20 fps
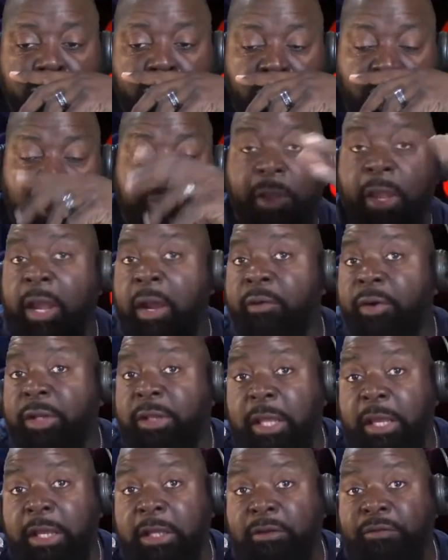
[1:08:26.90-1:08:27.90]
if
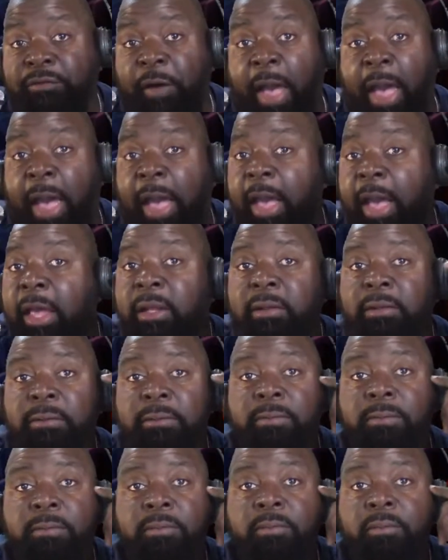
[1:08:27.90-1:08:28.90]
everything is fine,
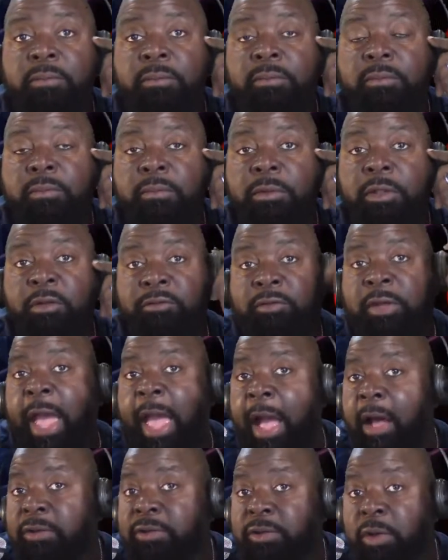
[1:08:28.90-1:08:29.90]
if the
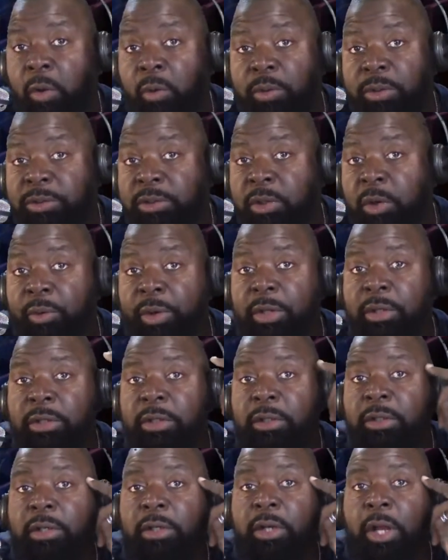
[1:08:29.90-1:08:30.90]
household is going
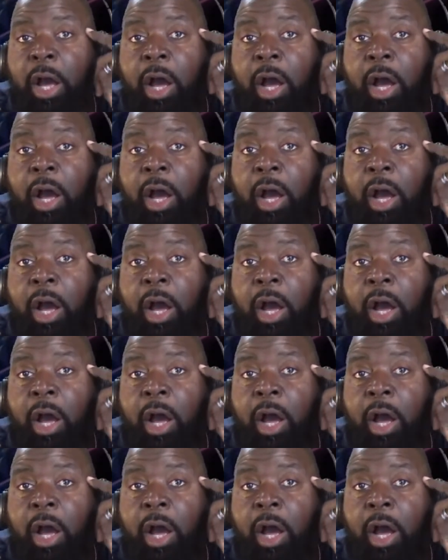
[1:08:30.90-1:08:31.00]
good,